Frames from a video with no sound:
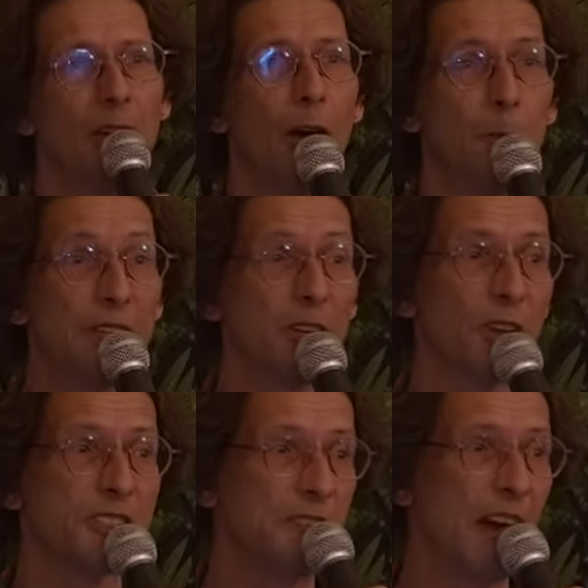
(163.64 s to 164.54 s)
uh,
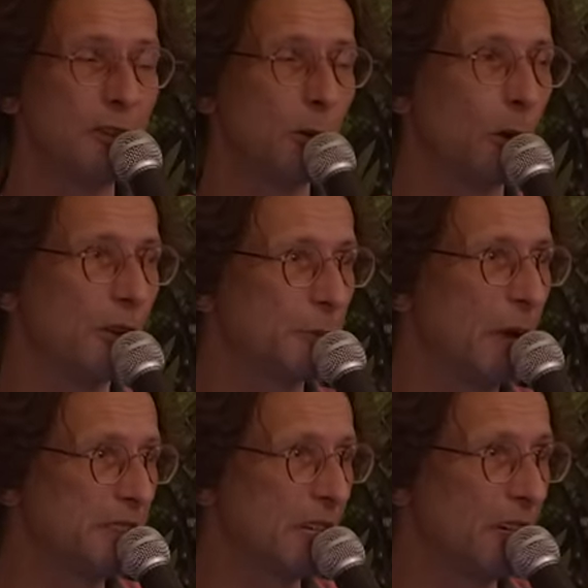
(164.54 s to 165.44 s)
because if everyone's
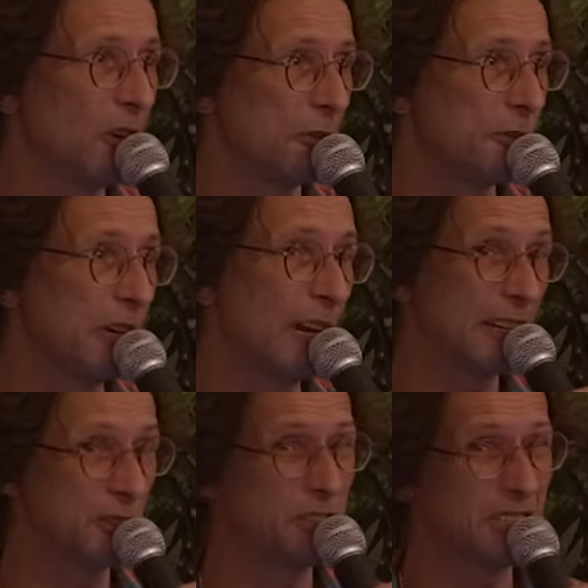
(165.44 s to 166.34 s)
basically got free
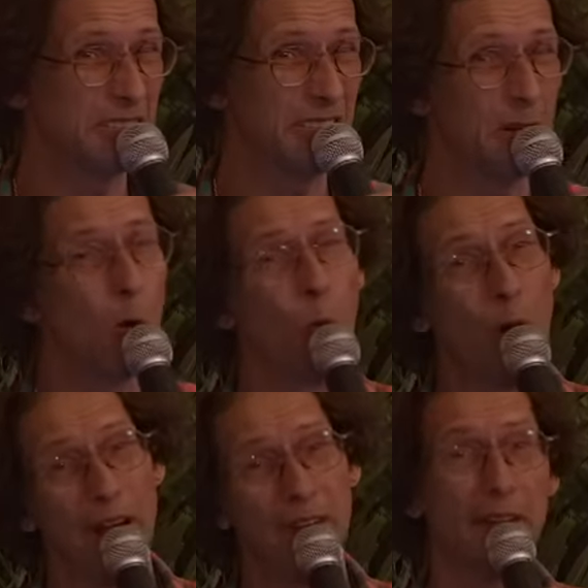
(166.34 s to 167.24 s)
electricity,
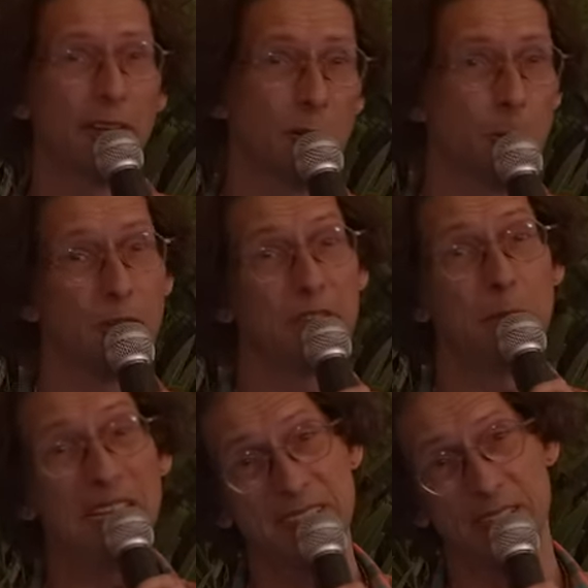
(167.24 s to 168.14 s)
where are they going to put the
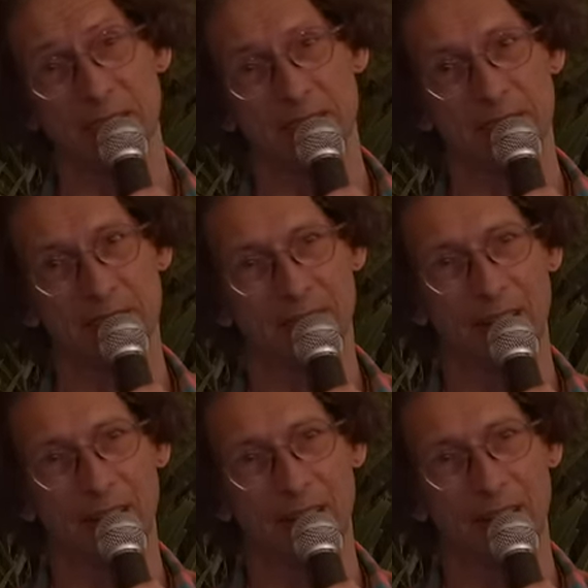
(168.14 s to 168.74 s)
meters?